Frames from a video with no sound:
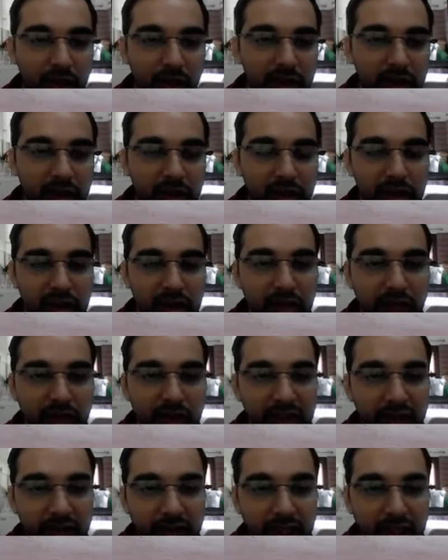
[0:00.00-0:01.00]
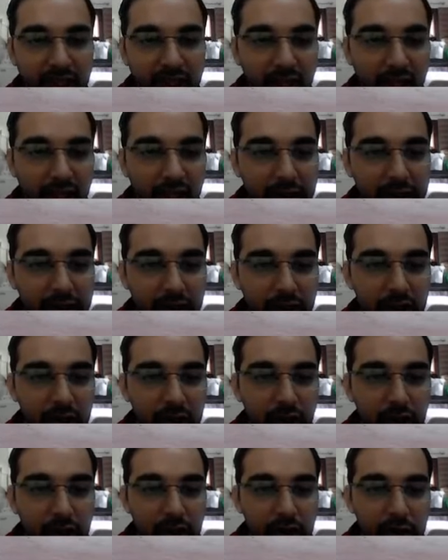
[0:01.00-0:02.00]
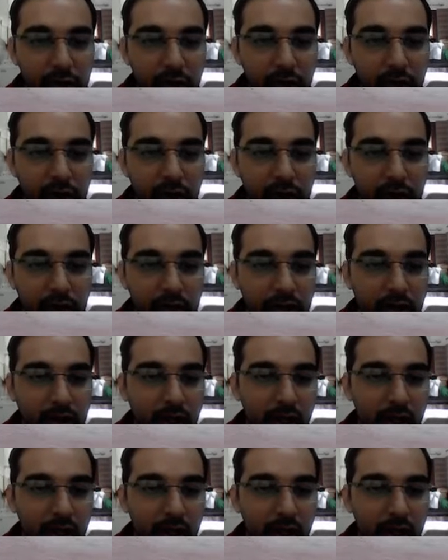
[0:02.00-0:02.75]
Okay, this is very, very large, so the